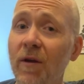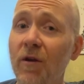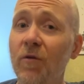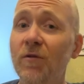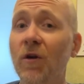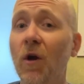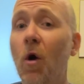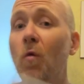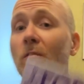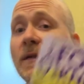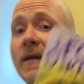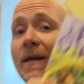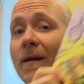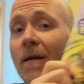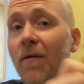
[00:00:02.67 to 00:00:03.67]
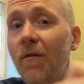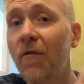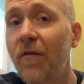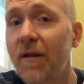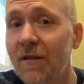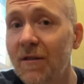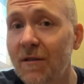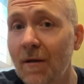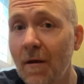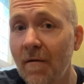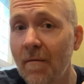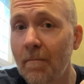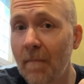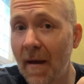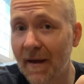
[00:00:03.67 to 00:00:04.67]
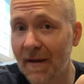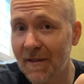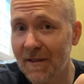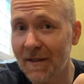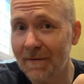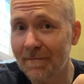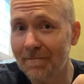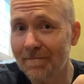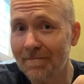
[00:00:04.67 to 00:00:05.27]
using only this magazine.